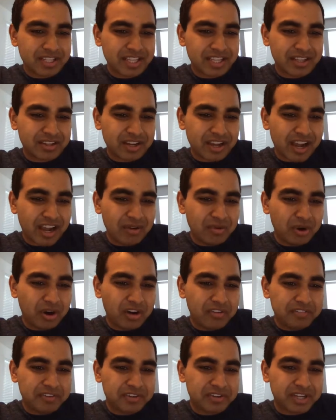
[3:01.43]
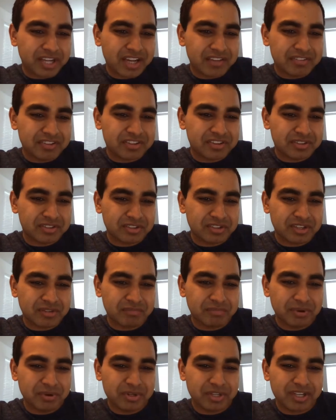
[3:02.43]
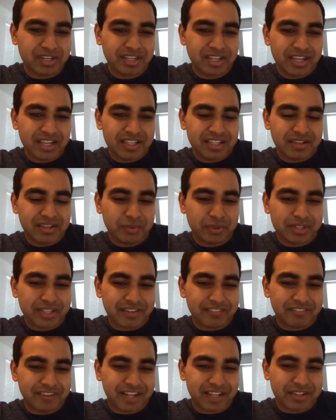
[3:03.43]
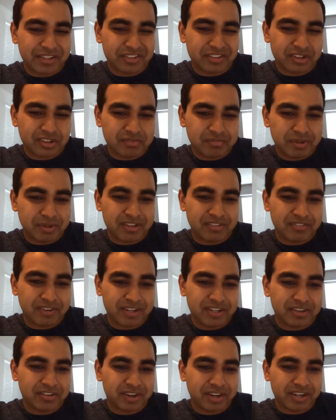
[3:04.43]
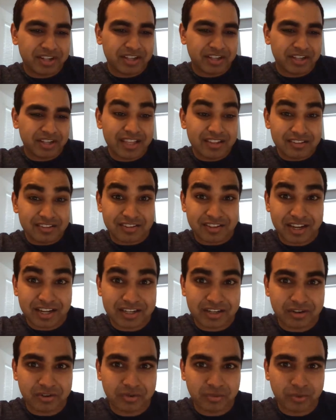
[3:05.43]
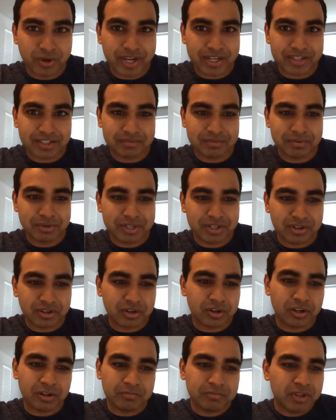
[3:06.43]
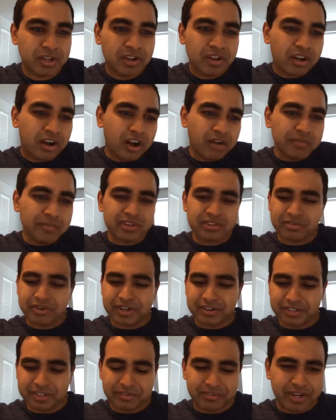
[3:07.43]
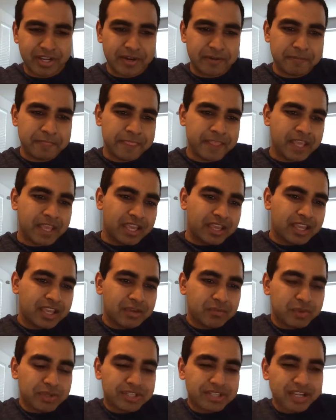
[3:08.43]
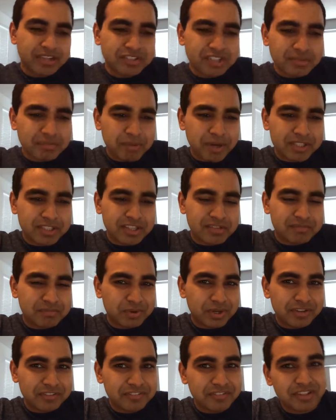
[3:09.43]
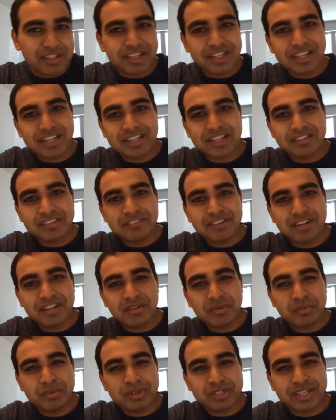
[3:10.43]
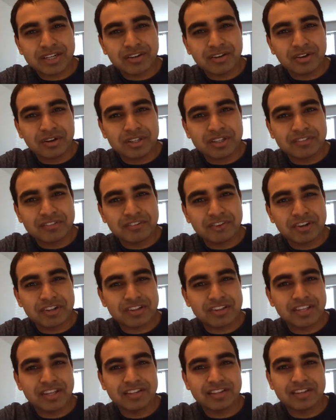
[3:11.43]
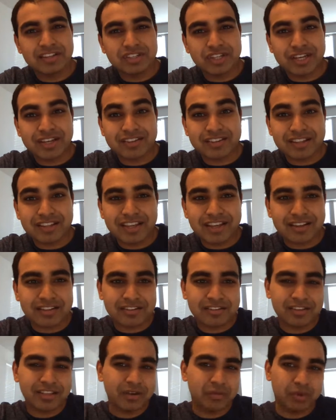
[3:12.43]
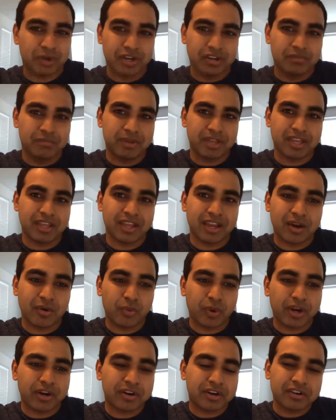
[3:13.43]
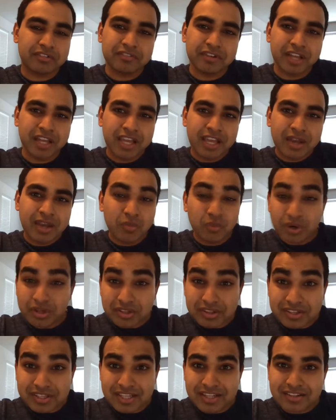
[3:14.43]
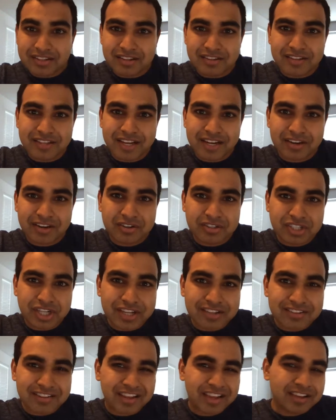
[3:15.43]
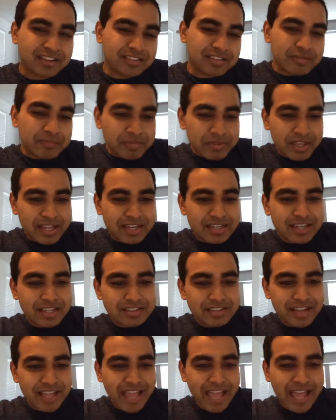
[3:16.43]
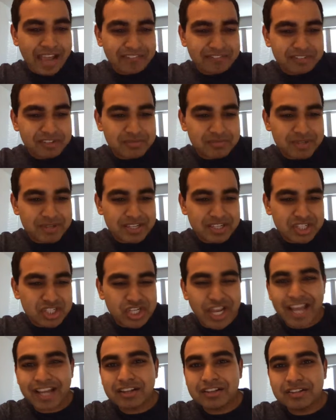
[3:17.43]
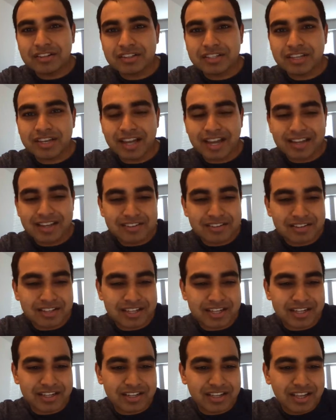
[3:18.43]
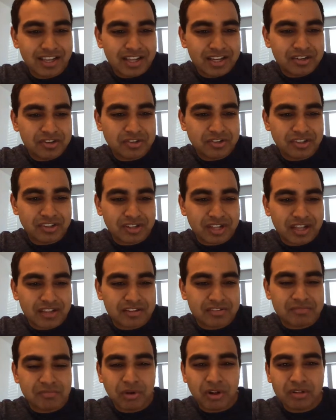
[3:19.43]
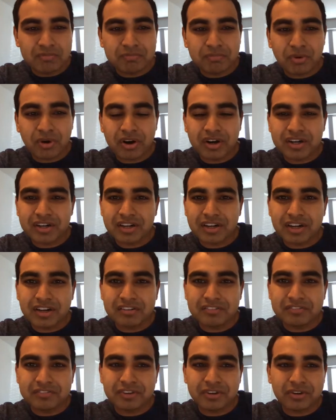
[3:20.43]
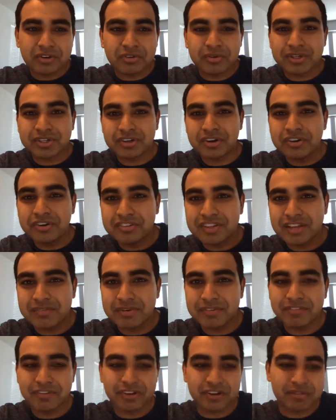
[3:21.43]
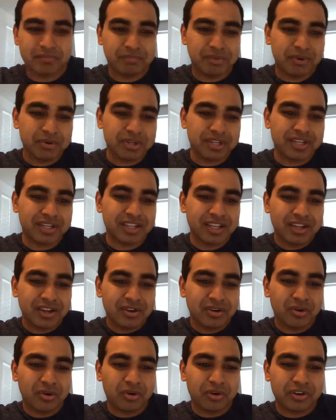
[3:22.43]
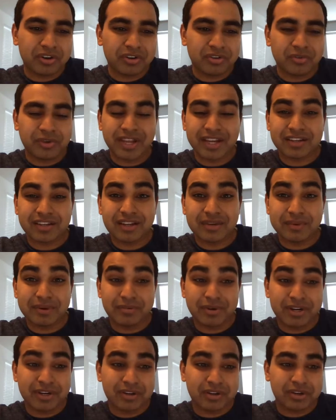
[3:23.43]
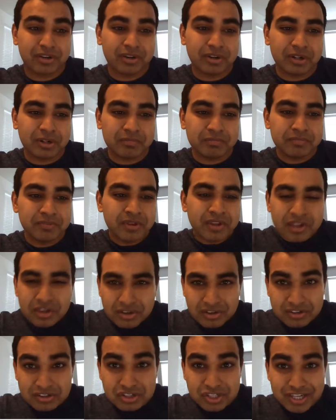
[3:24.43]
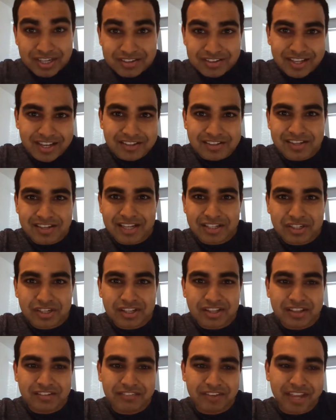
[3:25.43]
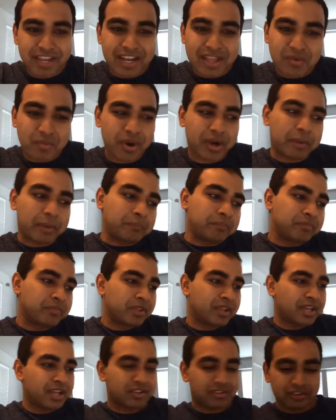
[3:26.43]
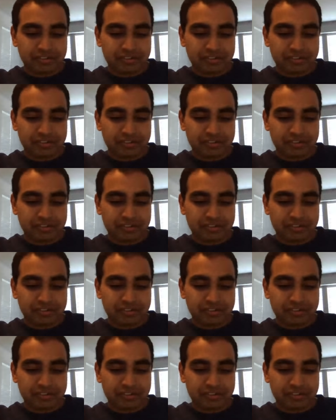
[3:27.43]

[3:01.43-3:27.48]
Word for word: like, how often you're gonna have a circle component with a value that's gonna specify directly inside your ReactDOM.render call? Almost rarely, right? We touched upon this briefly in the video we looked at all the various things in JSX that we need to be aware of. One of the things is that your JSX doesn't have to be shackled and isolated to just a small part of your return statement for a component or your React ReactDOM.render call. Your JSX can actually live anywhere. And